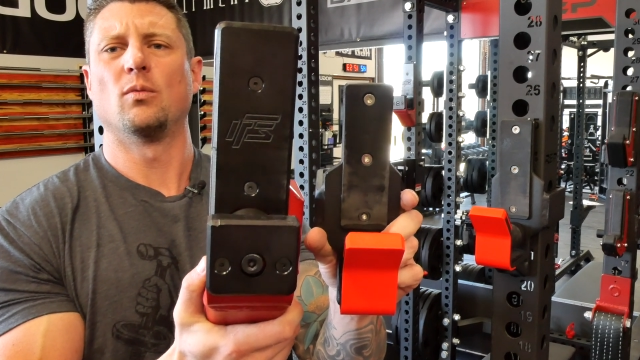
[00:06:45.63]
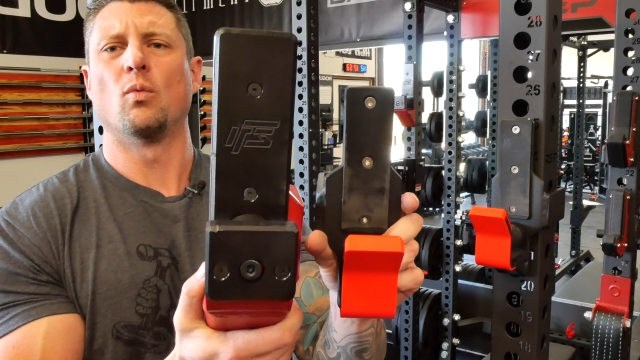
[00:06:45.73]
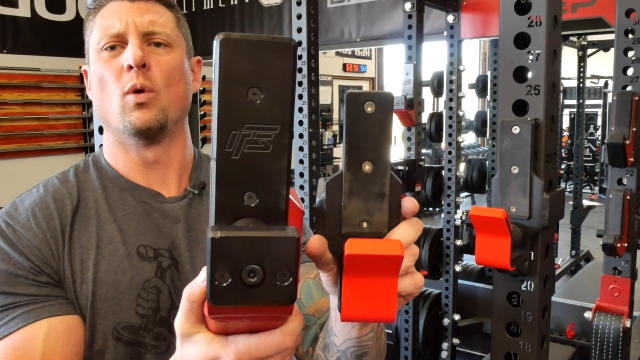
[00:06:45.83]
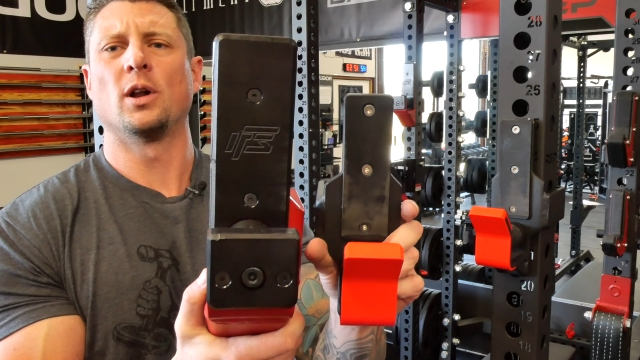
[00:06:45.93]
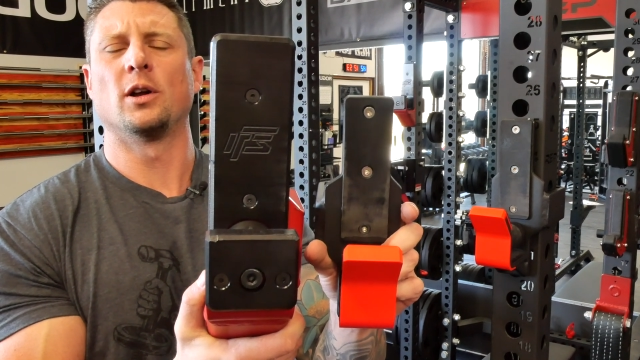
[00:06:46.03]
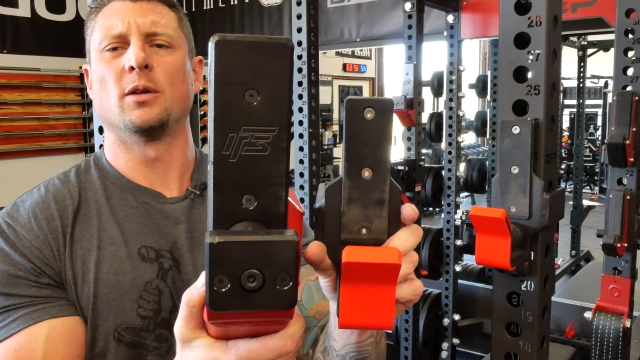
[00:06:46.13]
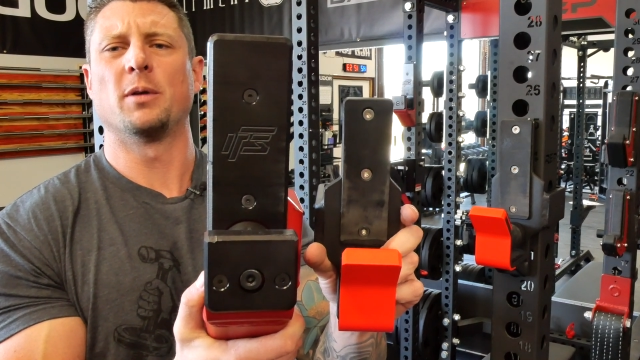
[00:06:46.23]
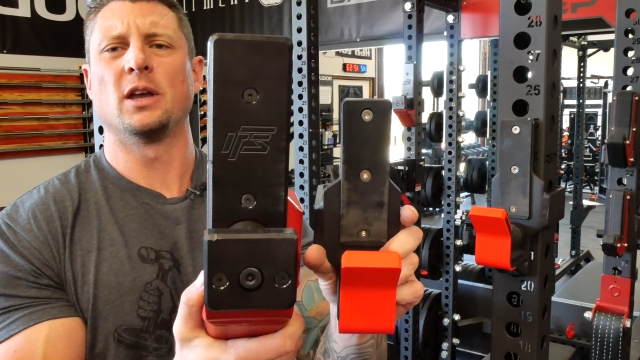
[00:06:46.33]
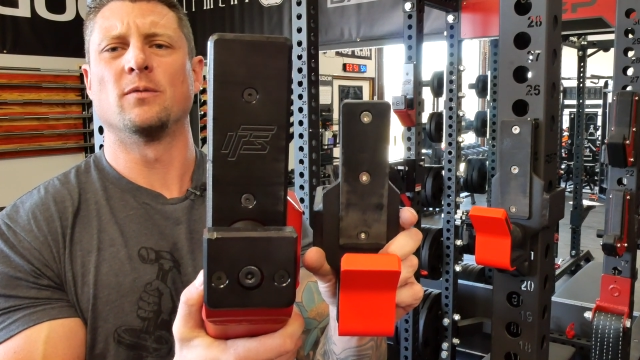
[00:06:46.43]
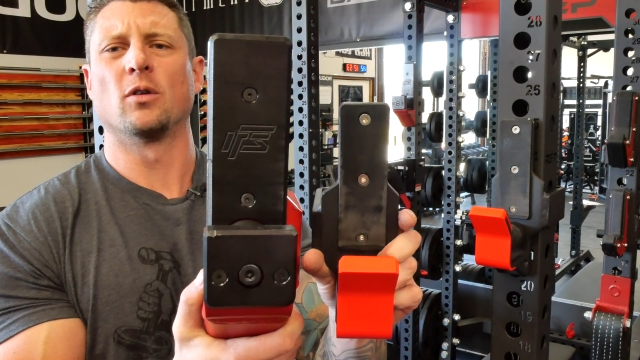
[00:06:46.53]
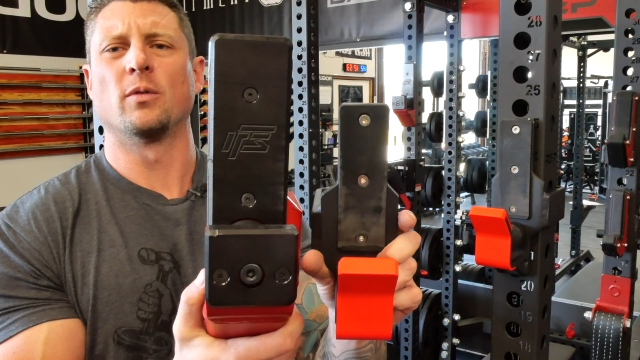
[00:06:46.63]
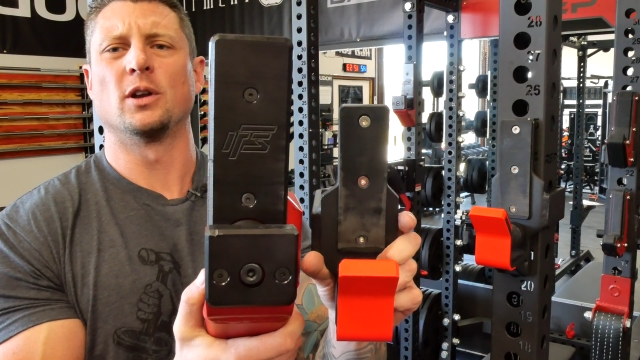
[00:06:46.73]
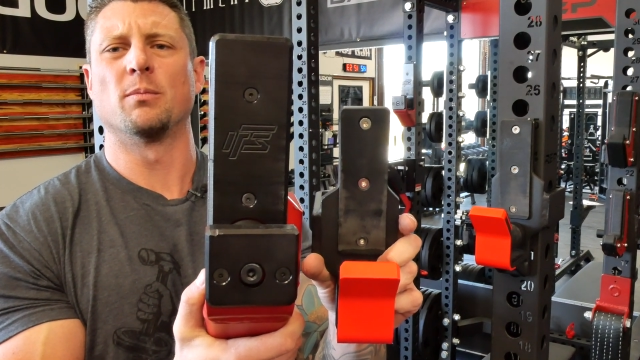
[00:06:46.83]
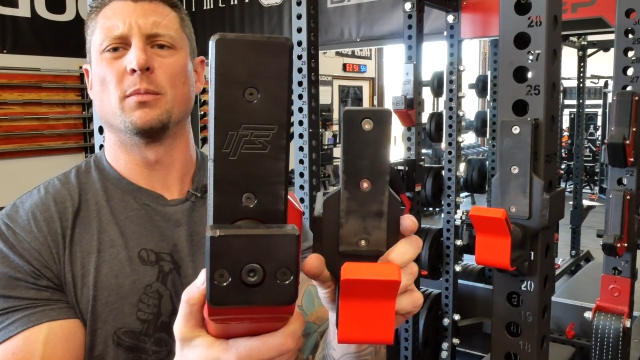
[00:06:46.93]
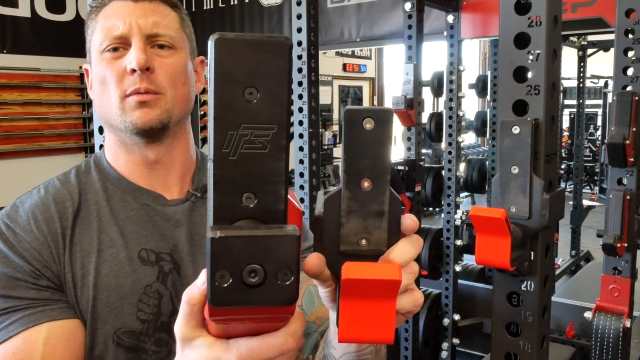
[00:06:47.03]
What are you paying for when
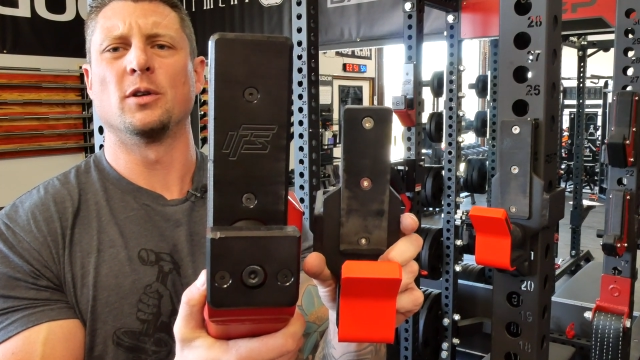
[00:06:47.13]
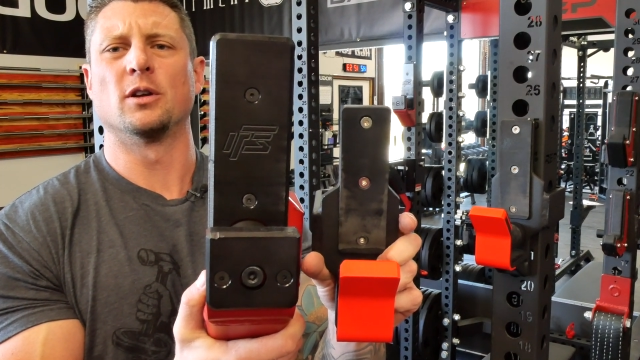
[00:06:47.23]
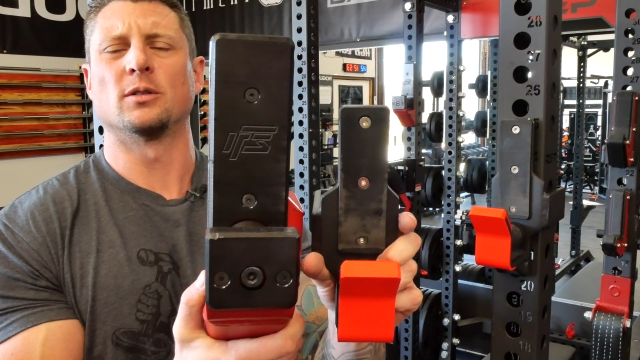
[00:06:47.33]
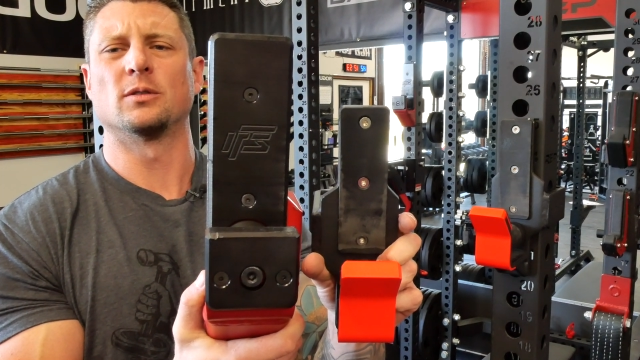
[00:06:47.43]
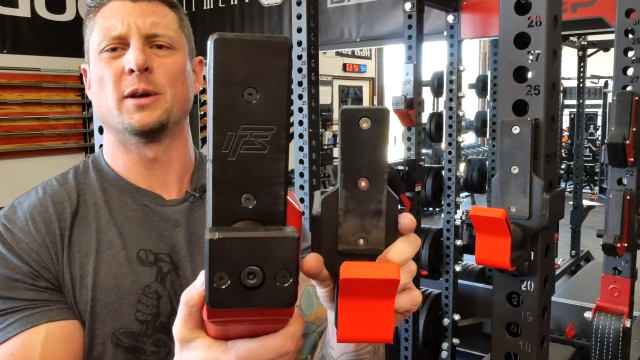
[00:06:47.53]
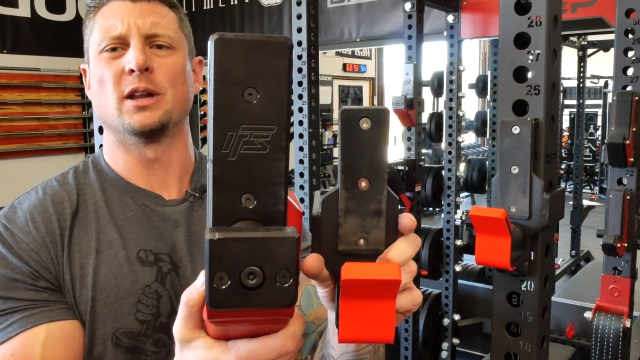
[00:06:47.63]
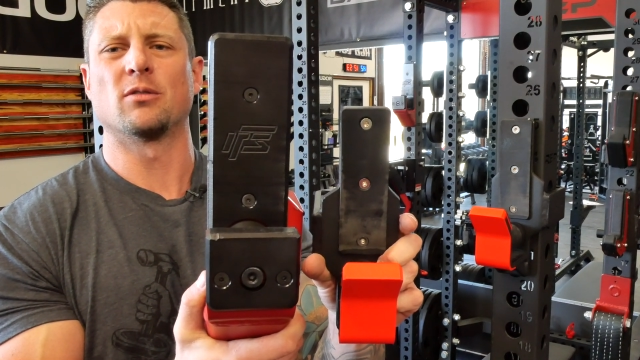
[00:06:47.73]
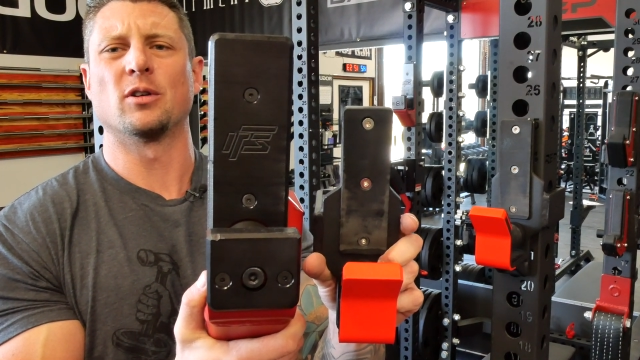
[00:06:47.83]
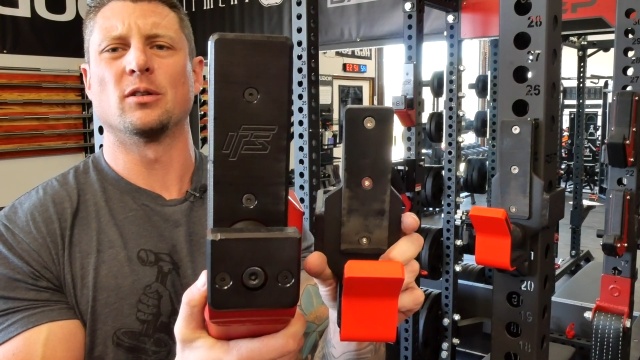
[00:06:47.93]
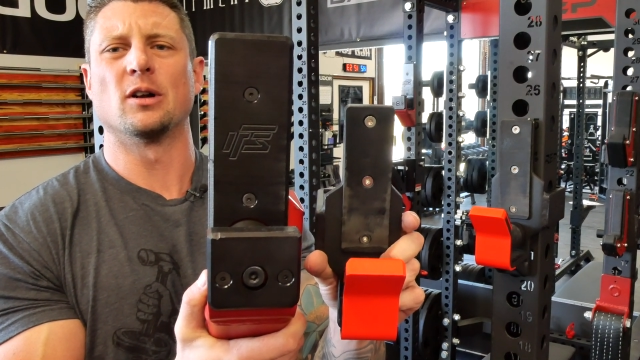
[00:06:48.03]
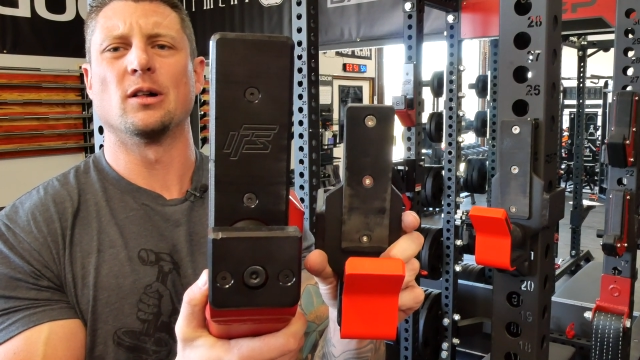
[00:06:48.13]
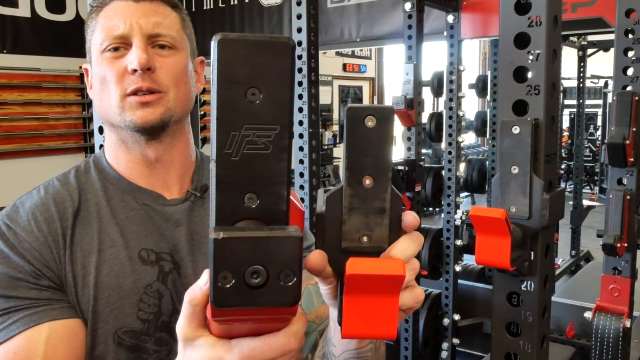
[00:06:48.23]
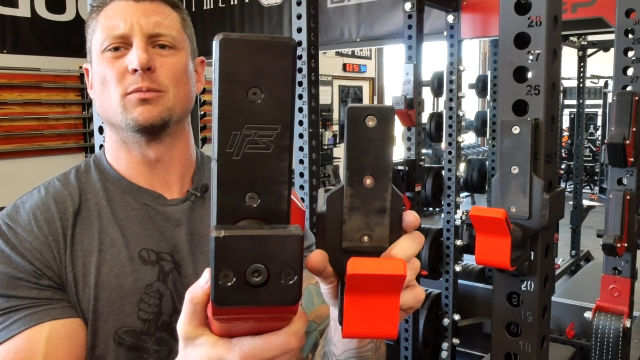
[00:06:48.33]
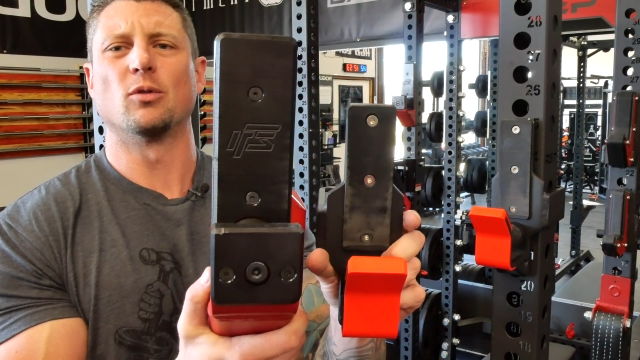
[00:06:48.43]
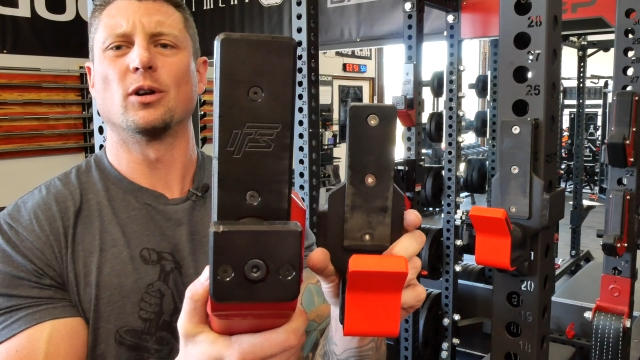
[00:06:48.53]
you're spending
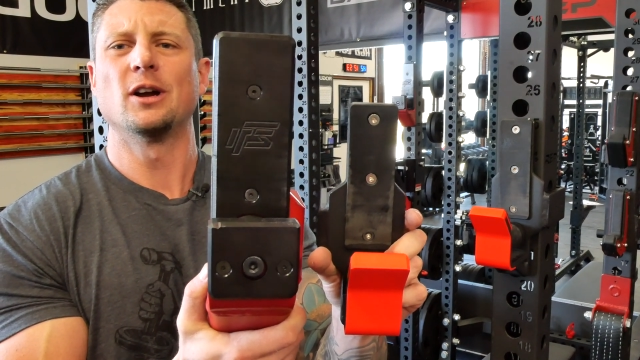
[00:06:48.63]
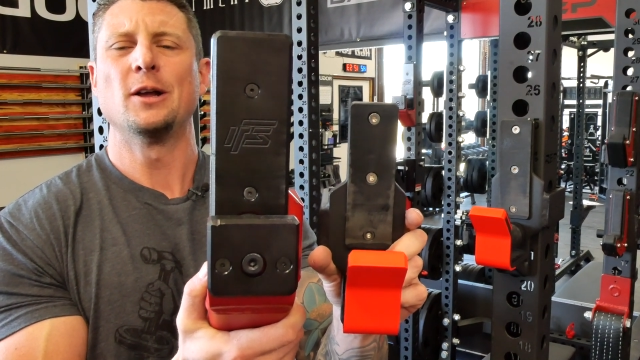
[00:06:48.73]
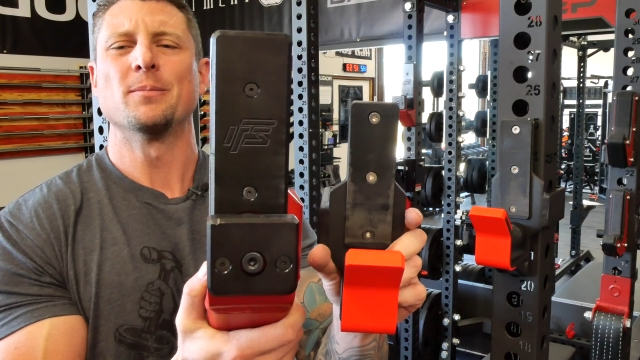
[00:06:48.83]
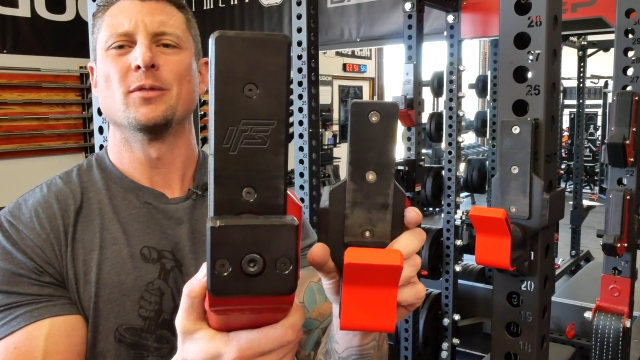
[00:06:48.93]
$300 more,